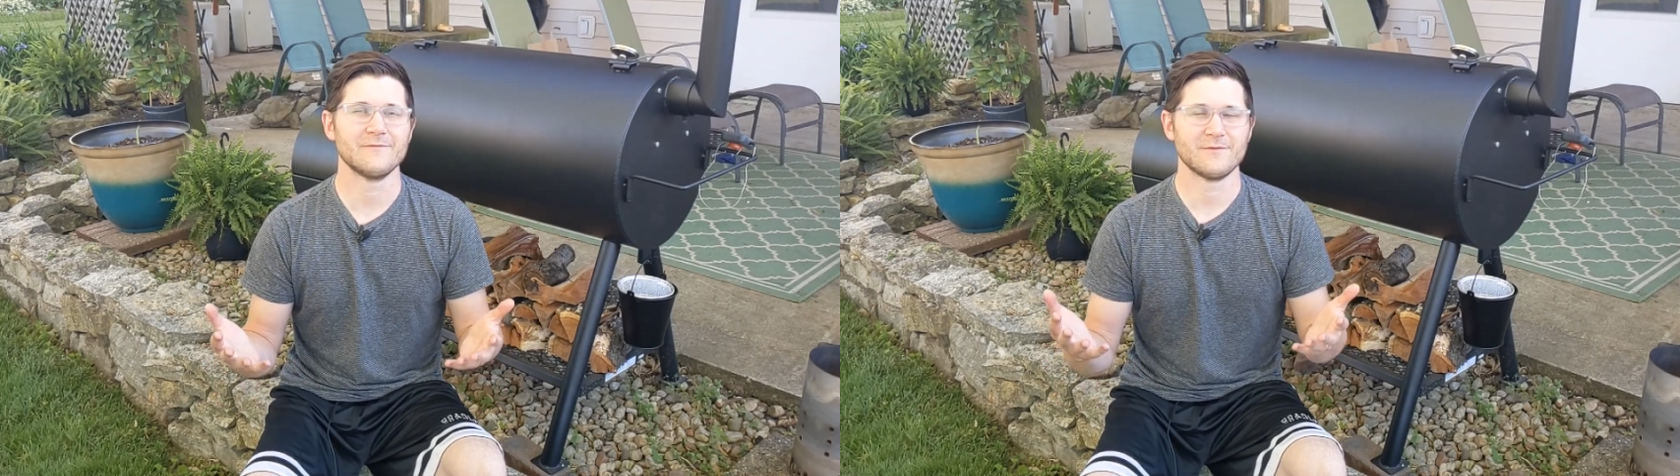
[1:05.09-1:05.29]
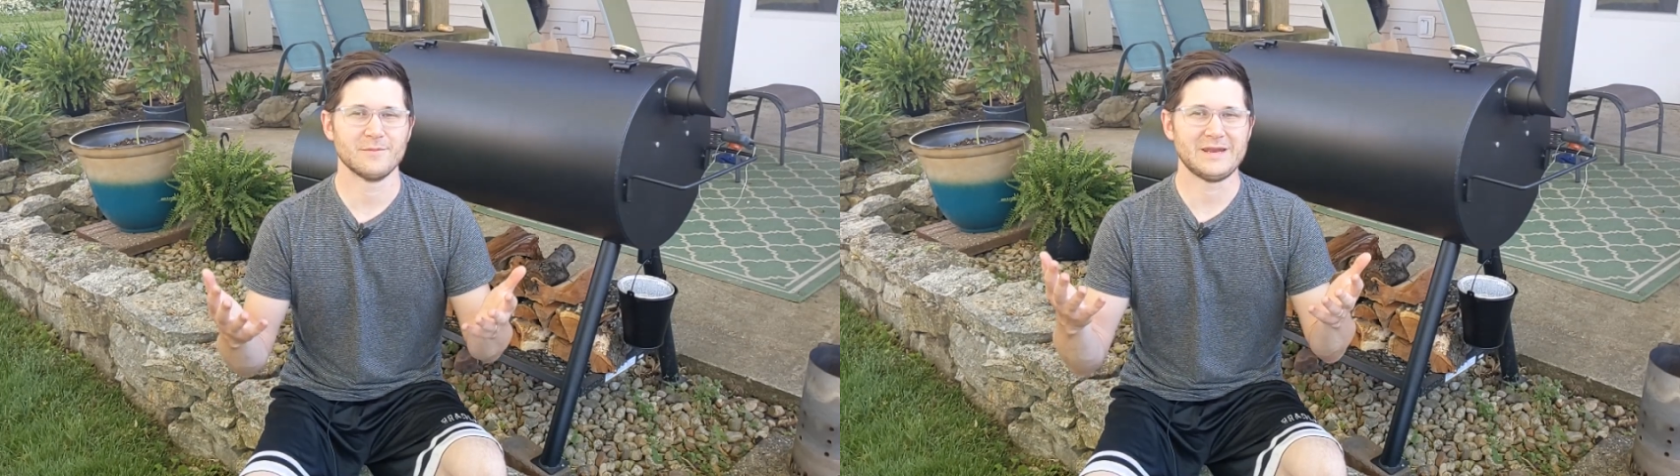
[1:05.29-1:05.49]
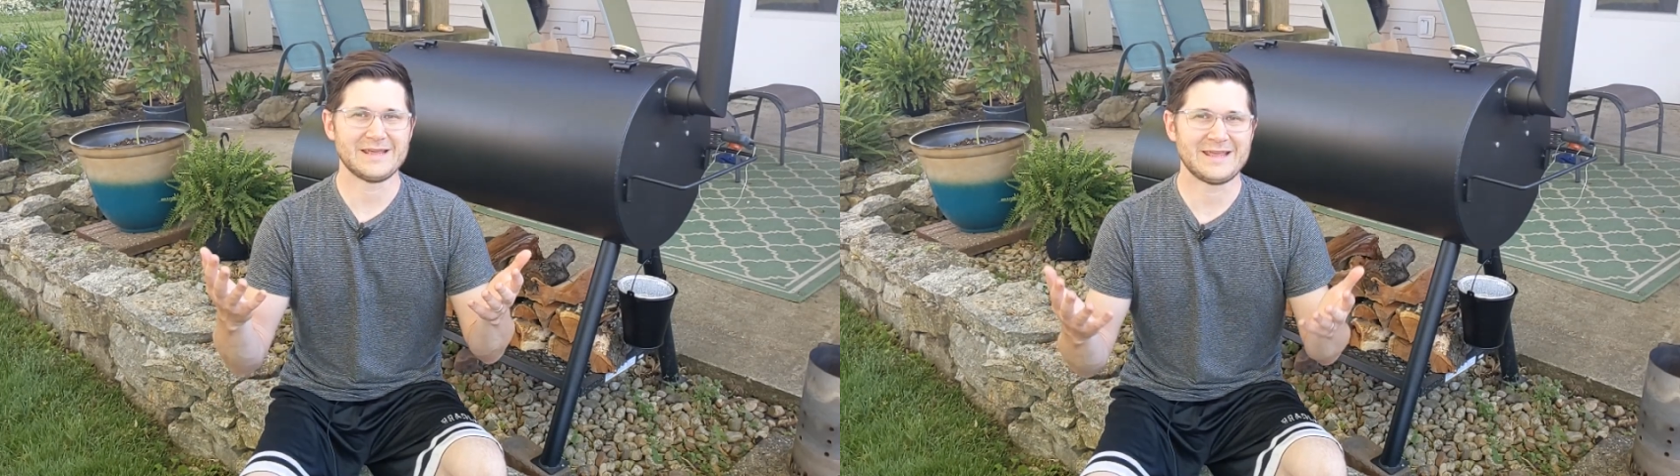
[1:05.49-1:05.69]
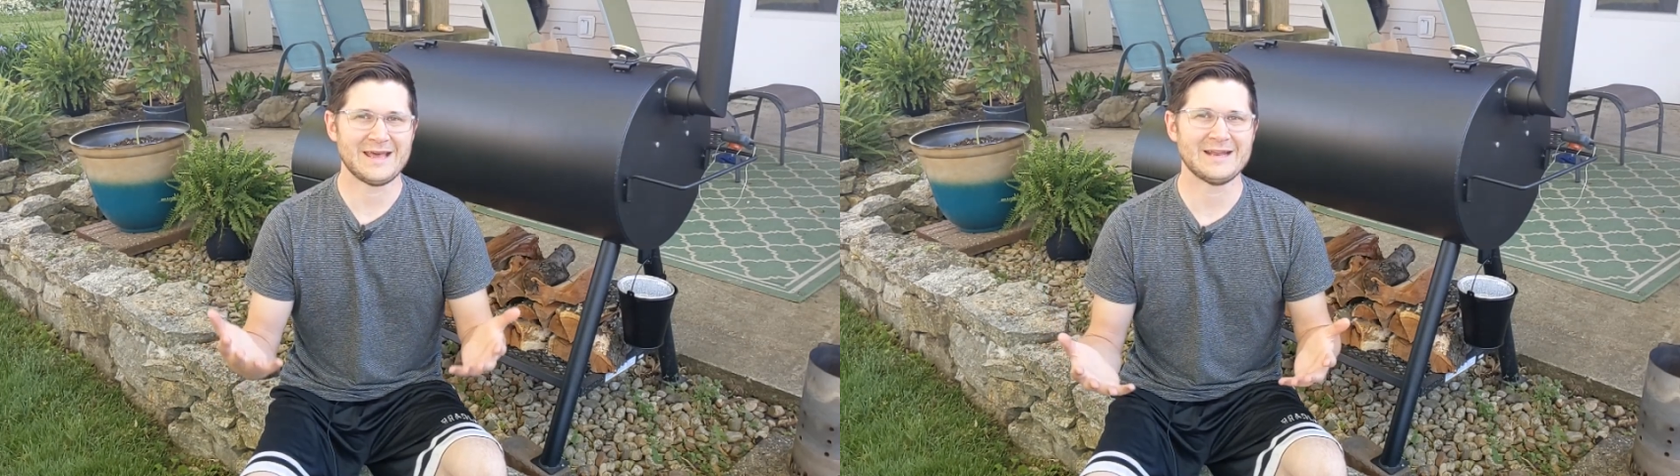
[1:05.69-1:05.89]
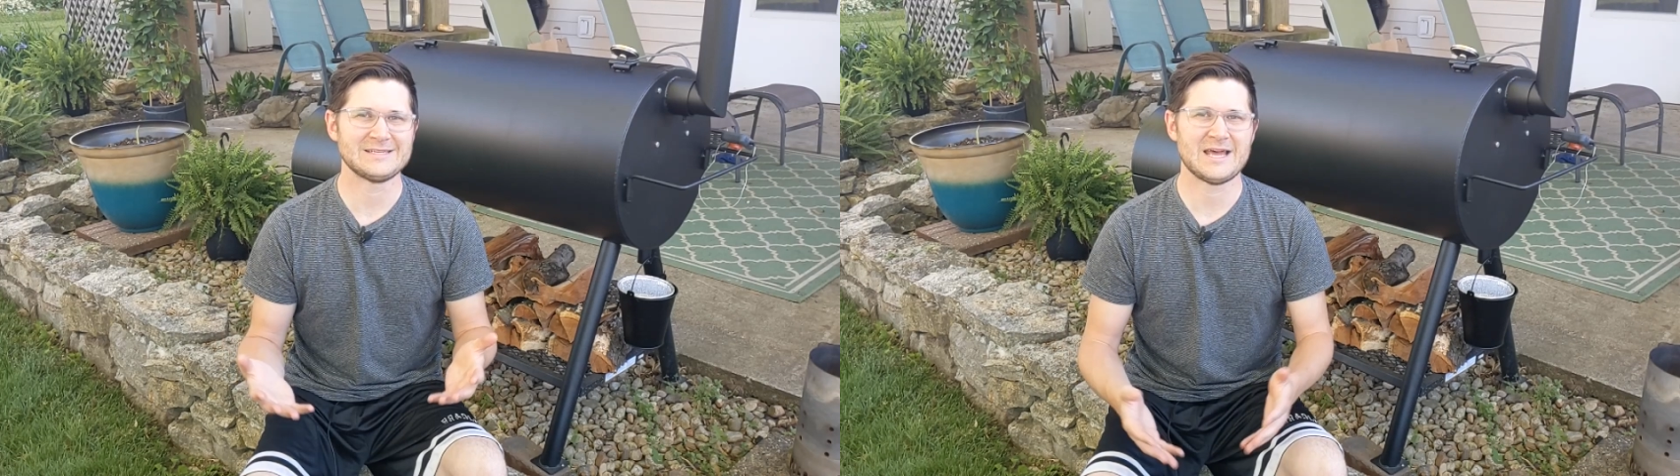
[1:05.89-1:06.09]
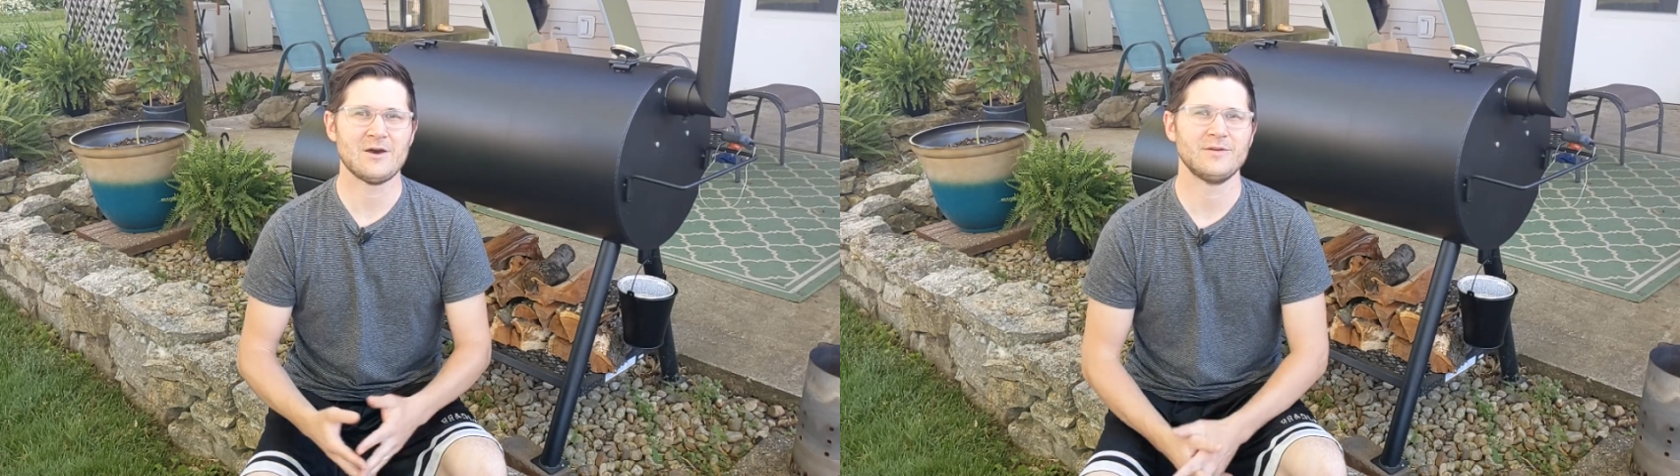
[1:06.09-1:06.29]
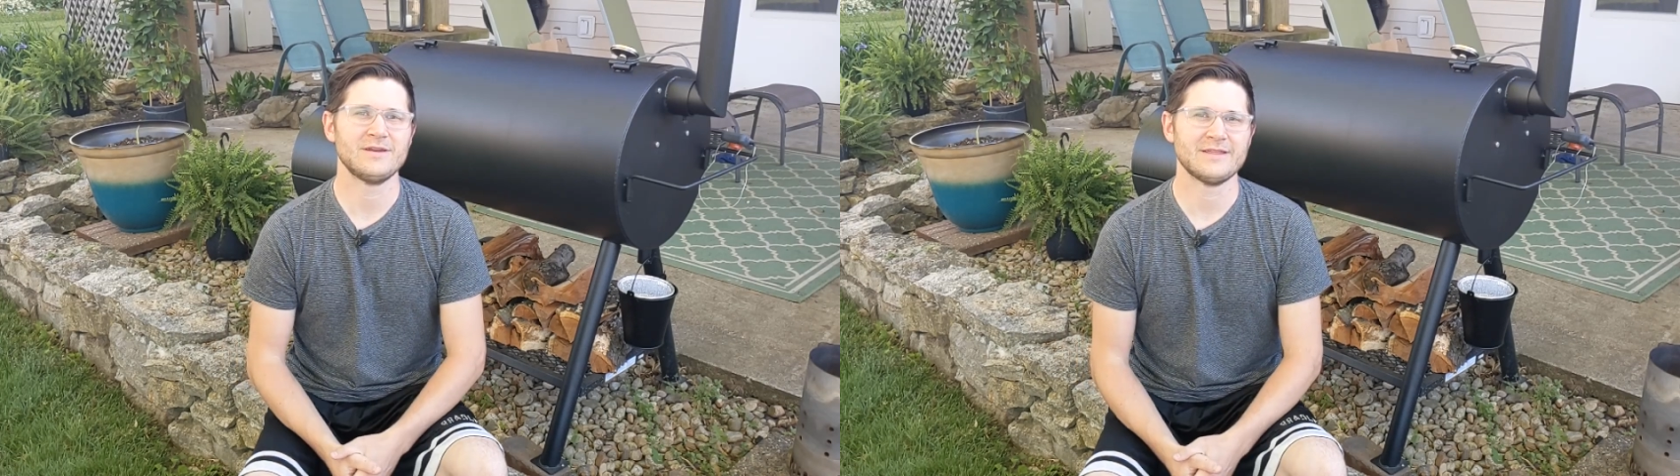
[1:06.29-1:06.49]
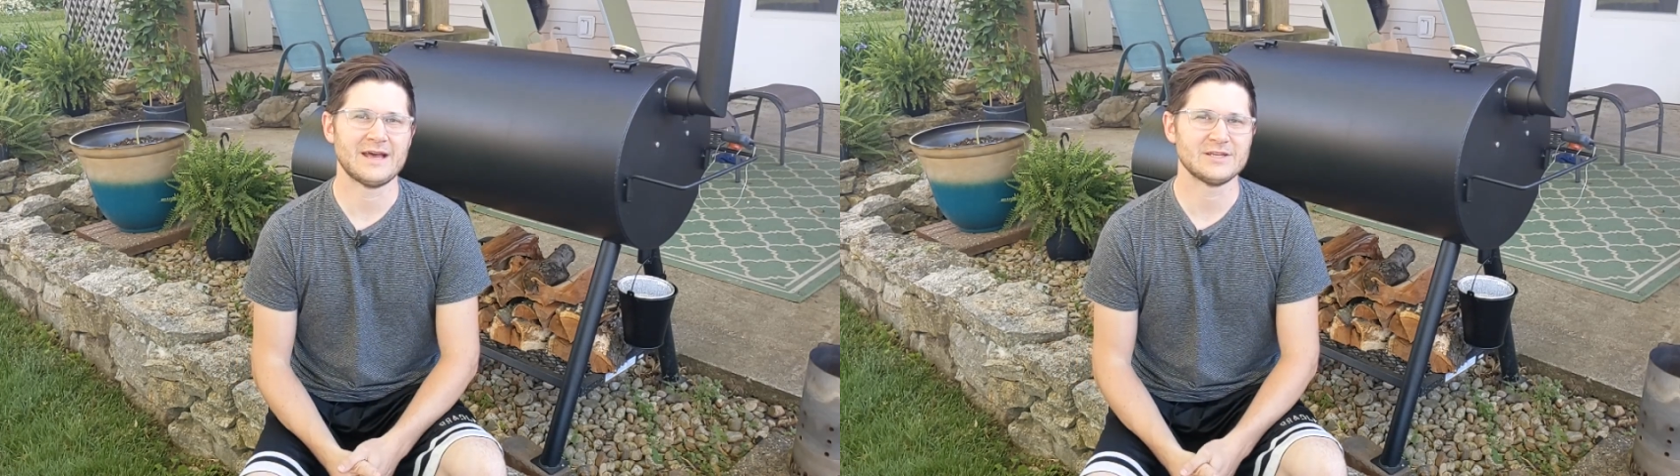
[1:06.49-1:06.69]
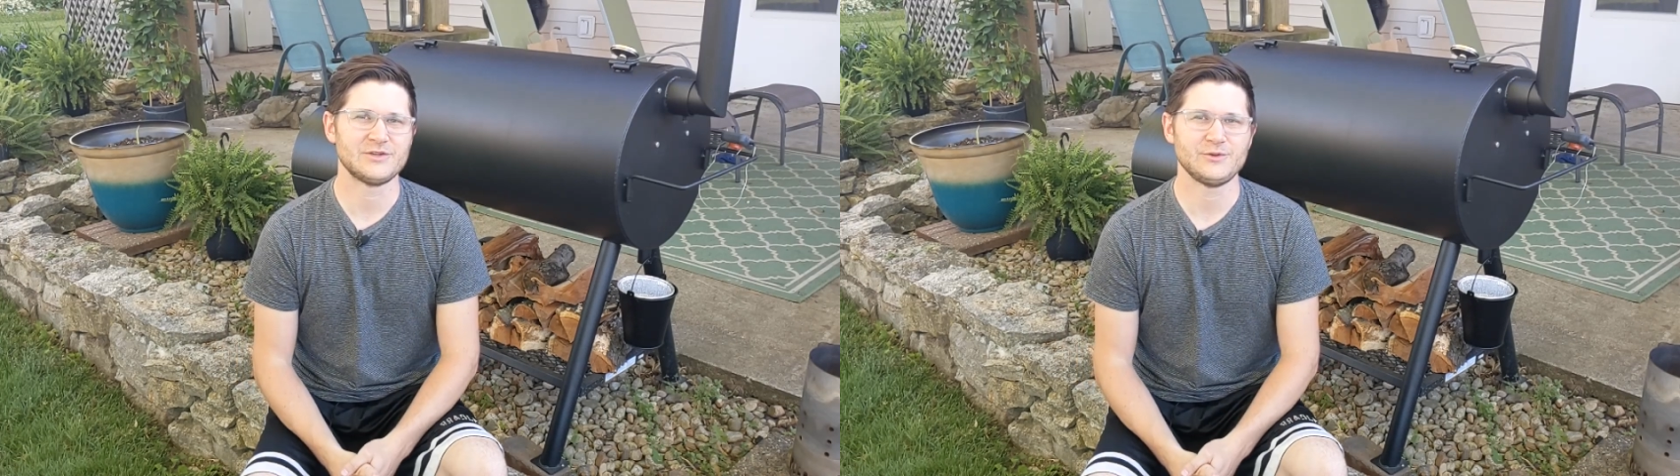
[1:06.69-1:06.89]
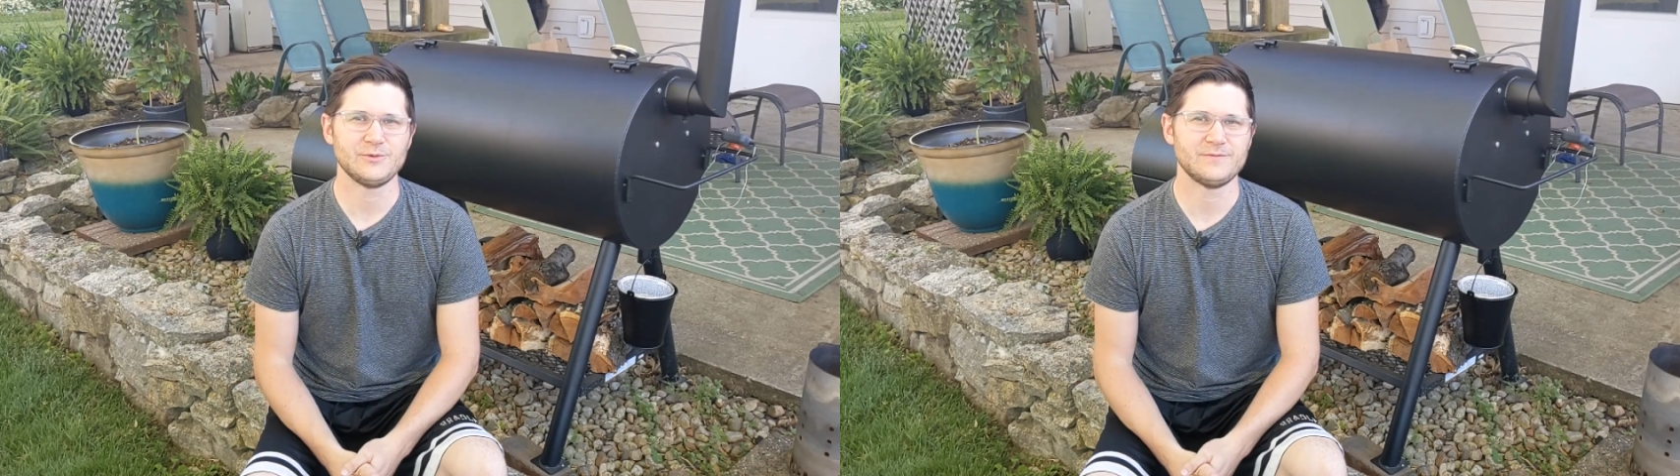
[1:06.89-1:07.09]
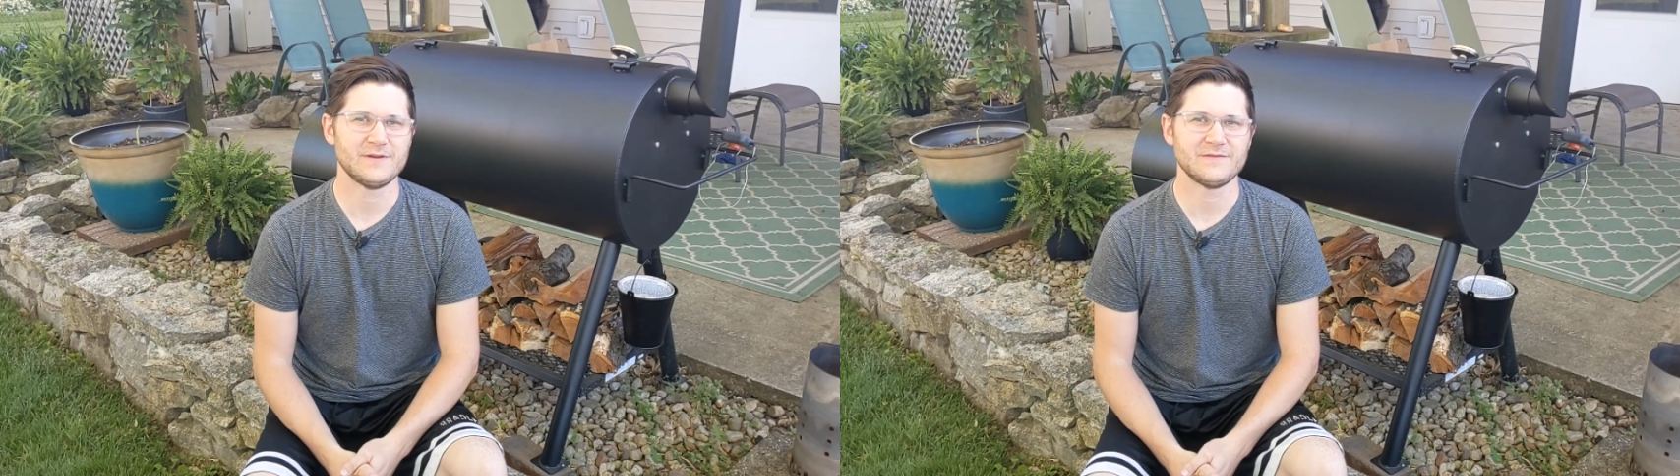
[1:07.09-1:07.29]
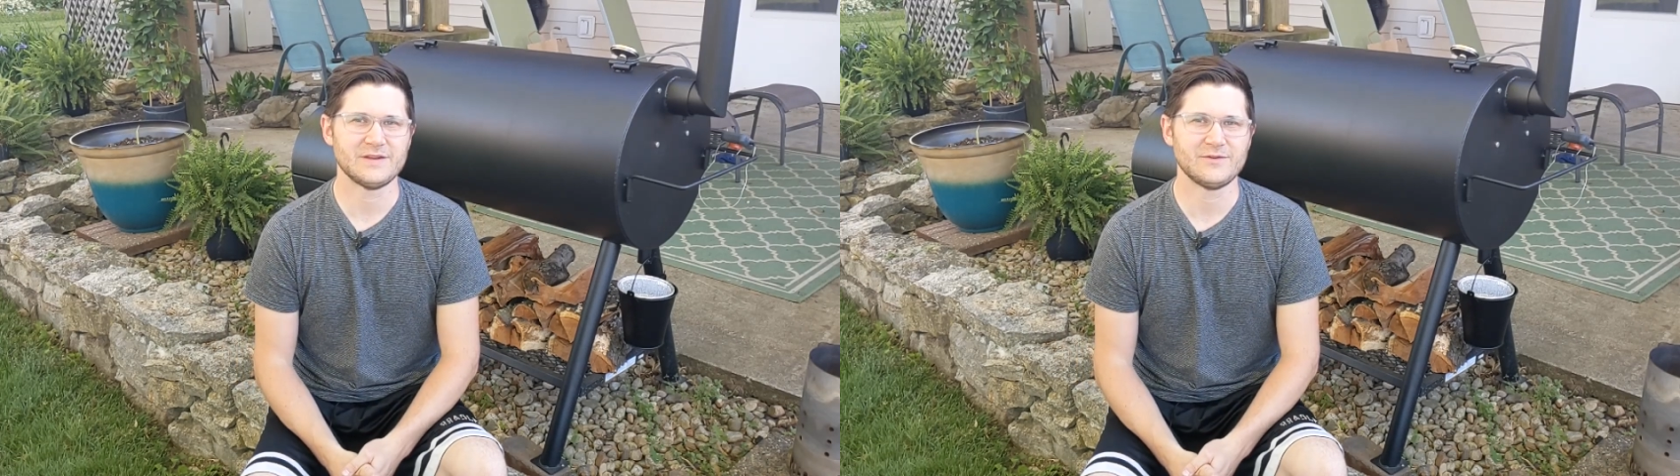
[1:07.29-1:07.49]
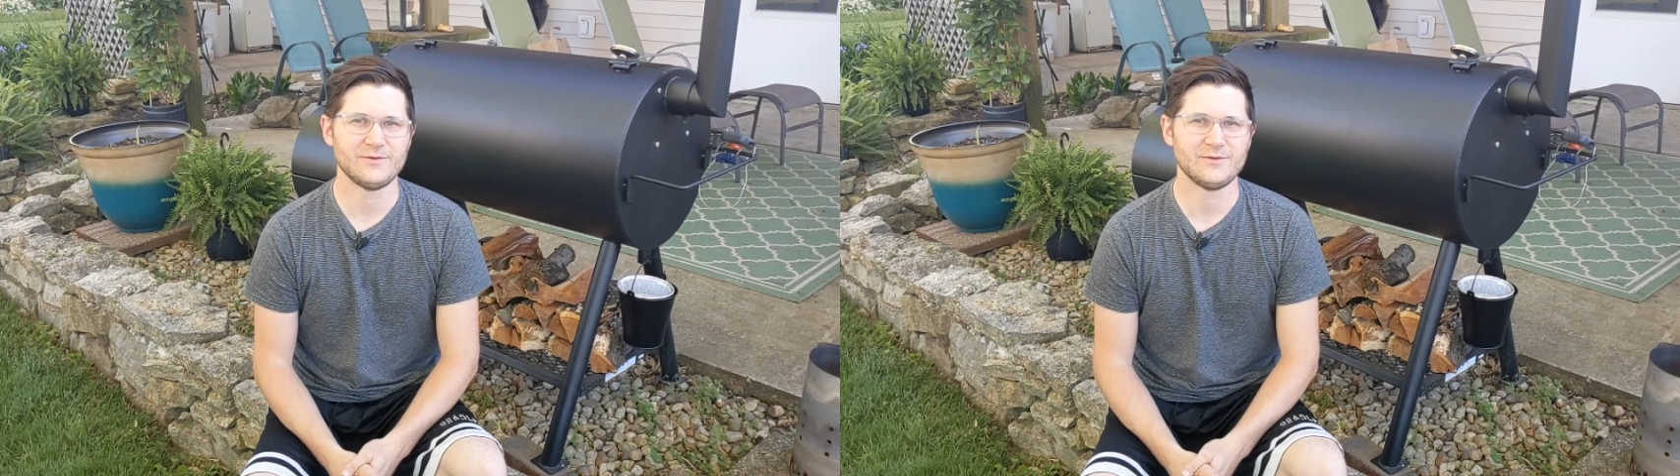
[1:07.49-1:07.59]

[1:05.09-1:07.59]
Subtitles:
for me to get it down to that 250,